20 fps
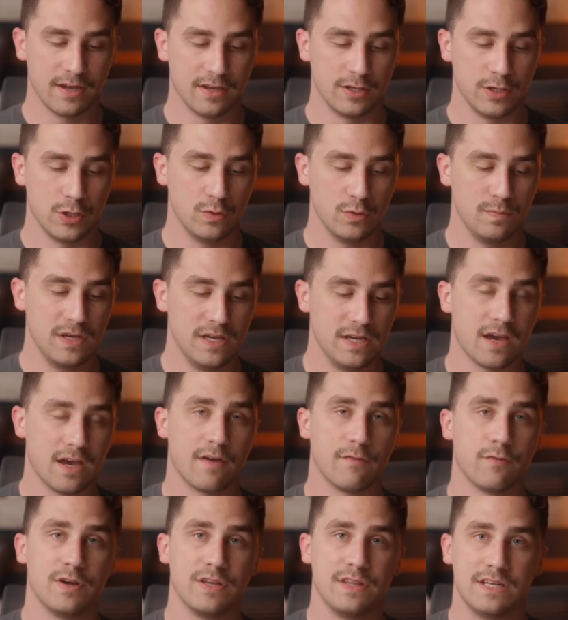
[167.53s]
you'd be
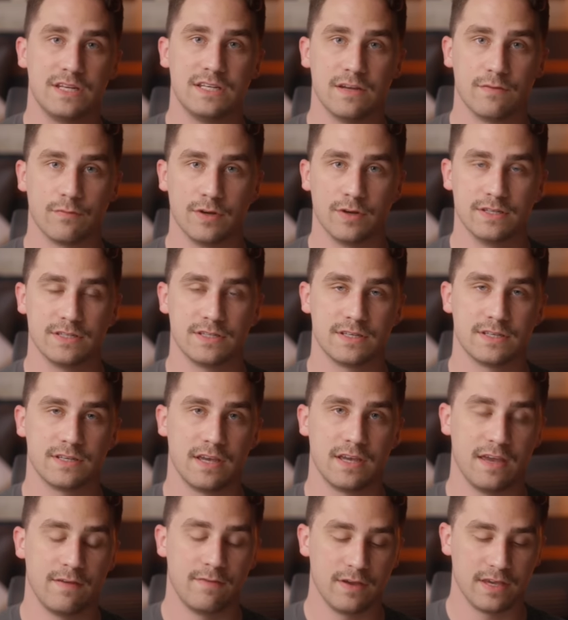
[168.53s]
covering the difference
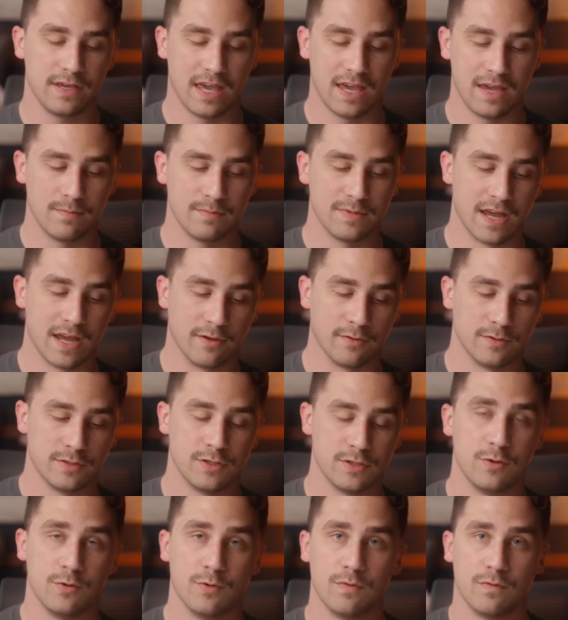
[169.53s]
if it came down
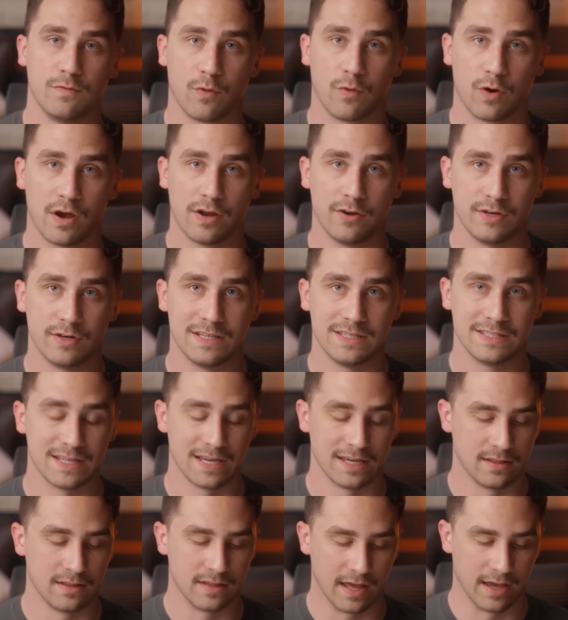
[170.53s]
to
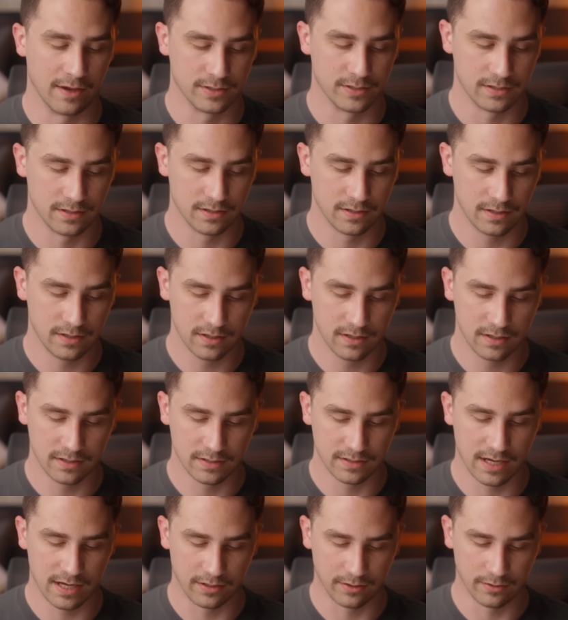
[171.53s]

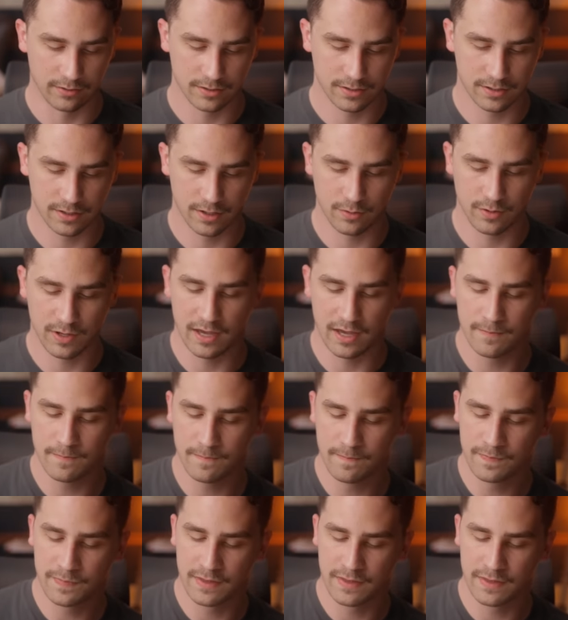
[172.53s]
$410,000, okay?